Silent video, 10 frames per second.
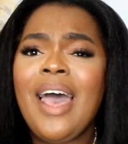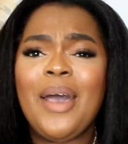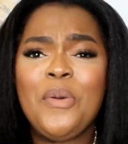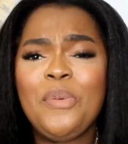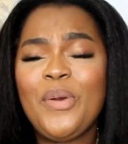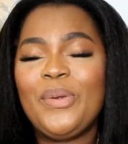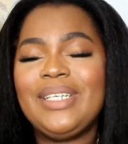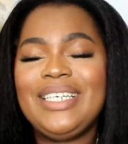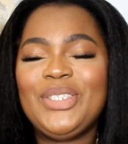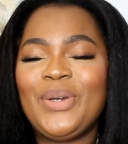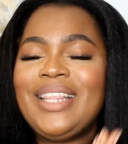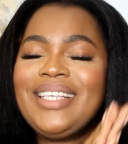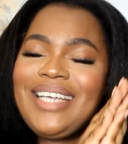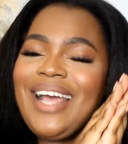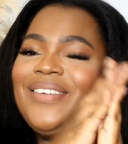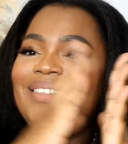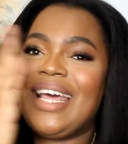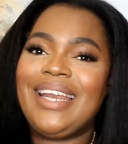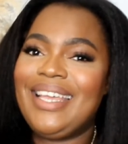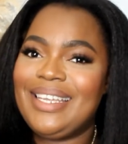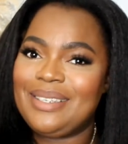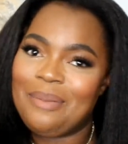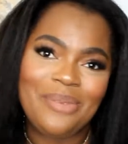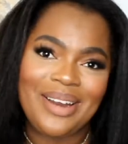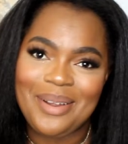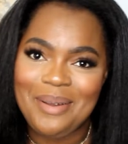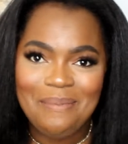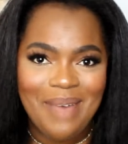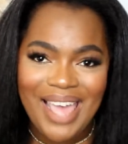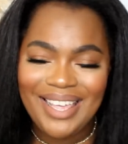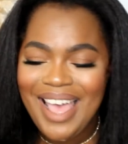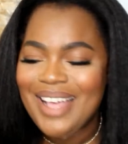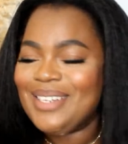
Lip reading: I hope you're all enjoying the channel that is bmangwandi.